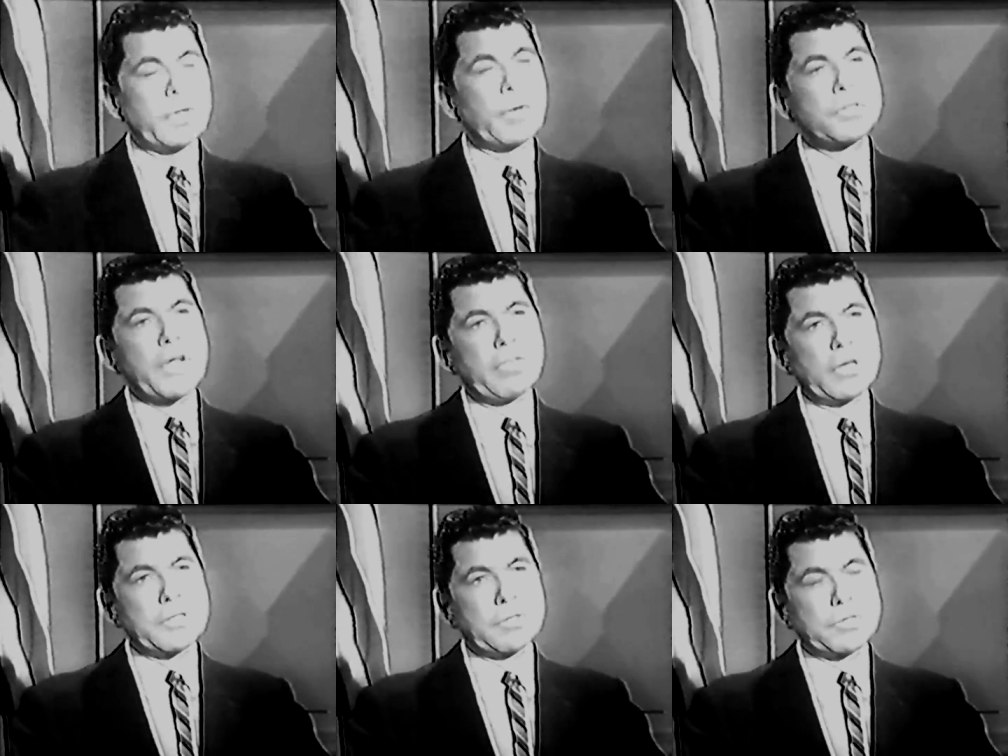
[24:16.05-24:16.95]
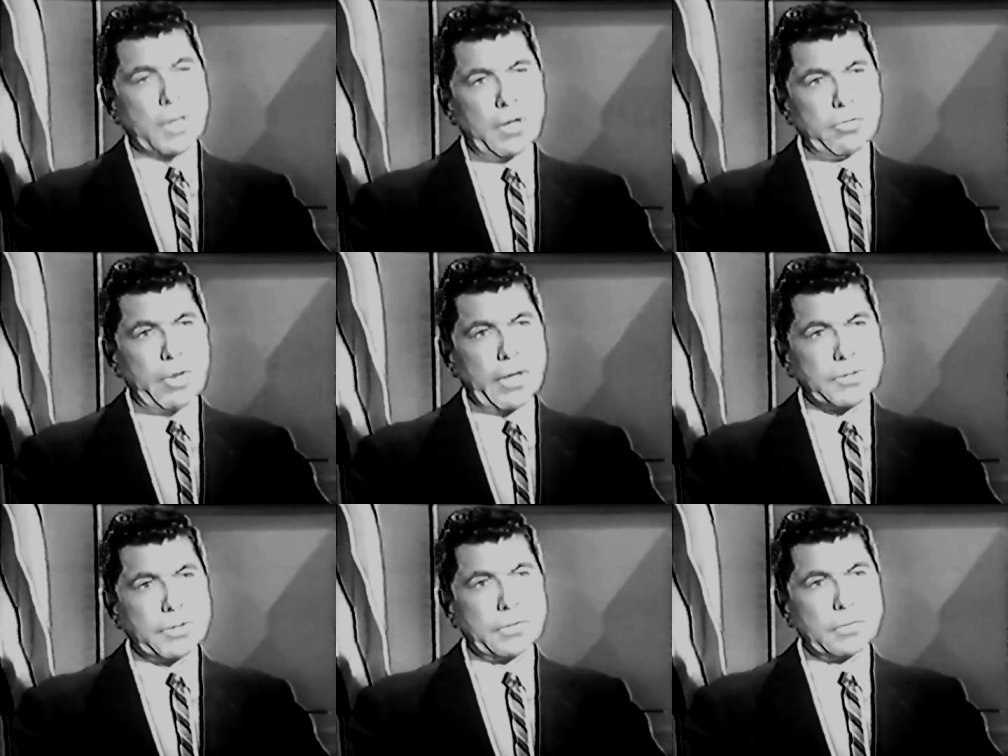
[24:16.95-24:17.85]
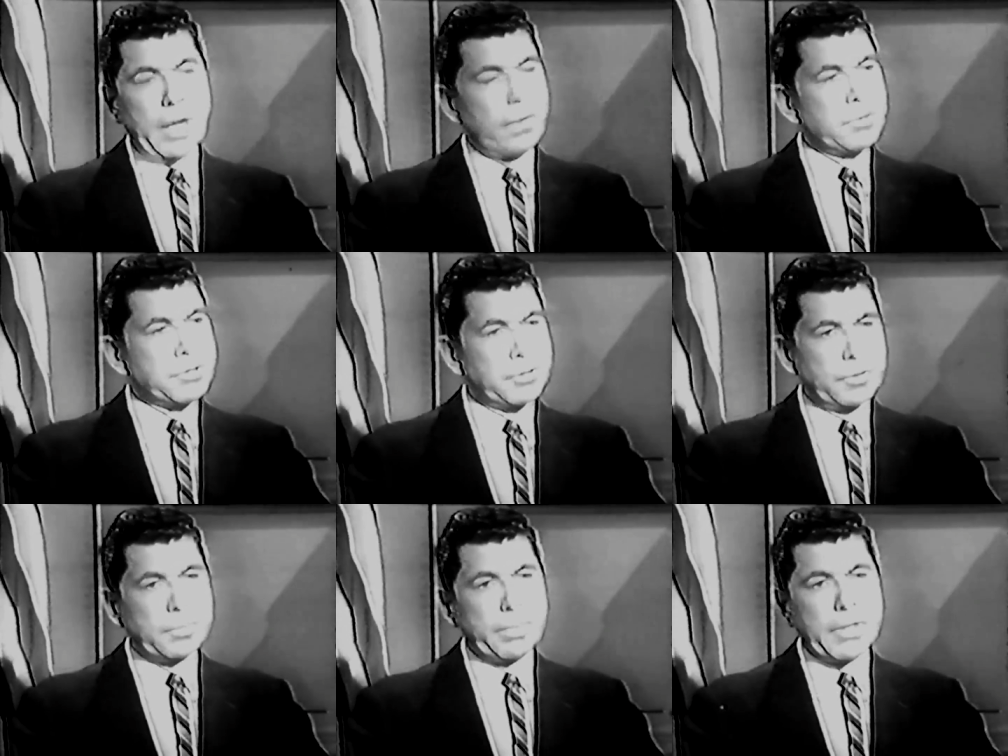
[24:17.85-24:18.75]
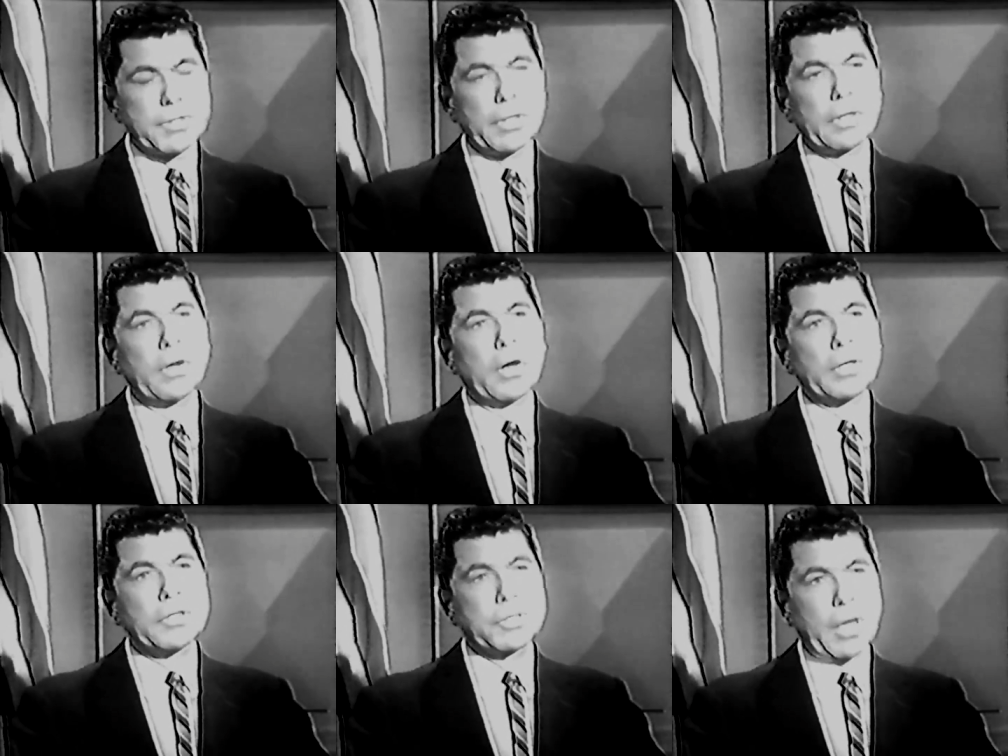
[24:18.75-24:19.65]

Well, there was evidence of skull fracture. I was sure the patient had gone into